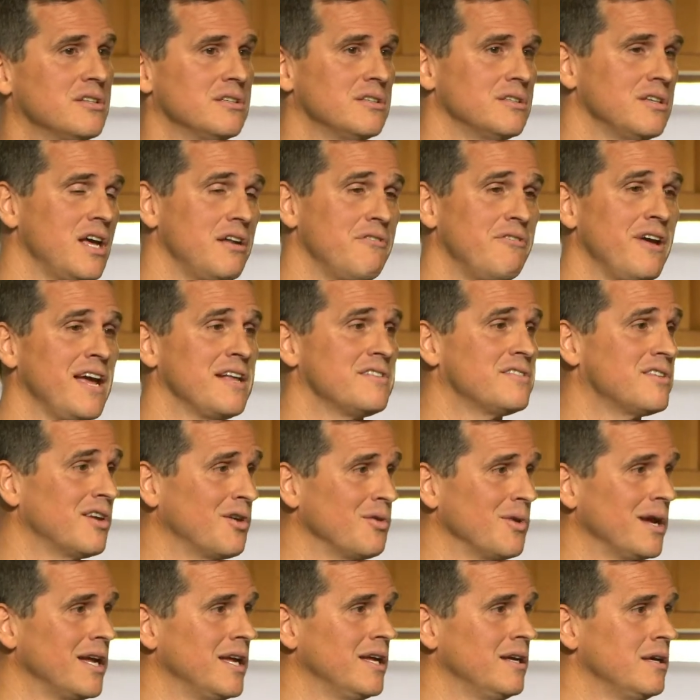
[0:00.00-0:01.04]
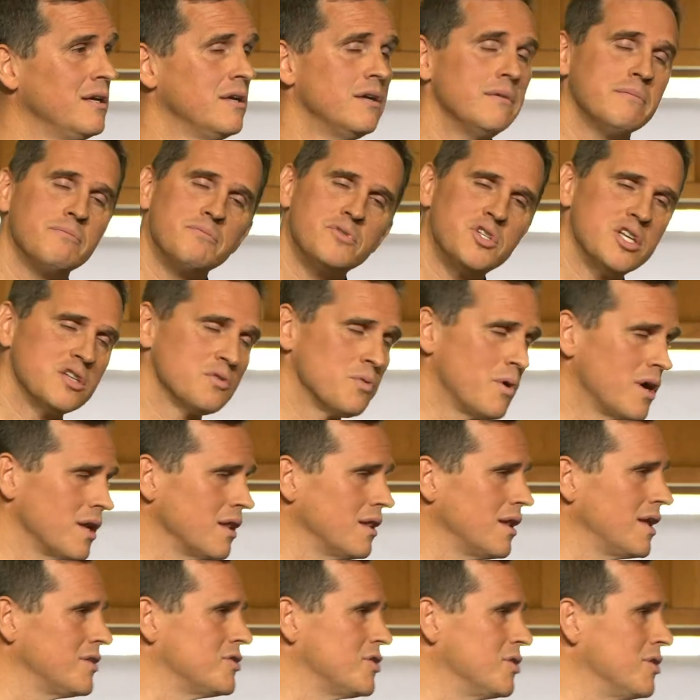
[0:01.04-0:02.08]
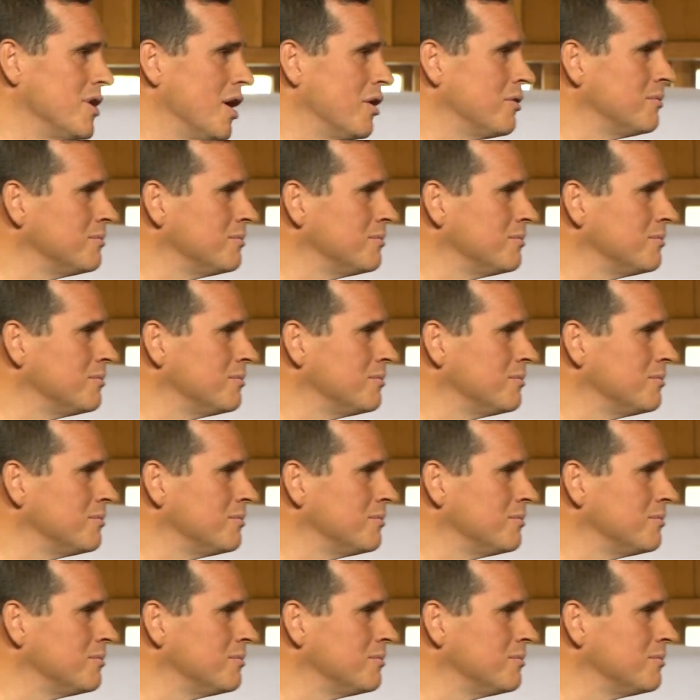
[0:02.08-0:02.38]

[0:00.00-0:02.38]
advanced degree. Just wanted to let you know."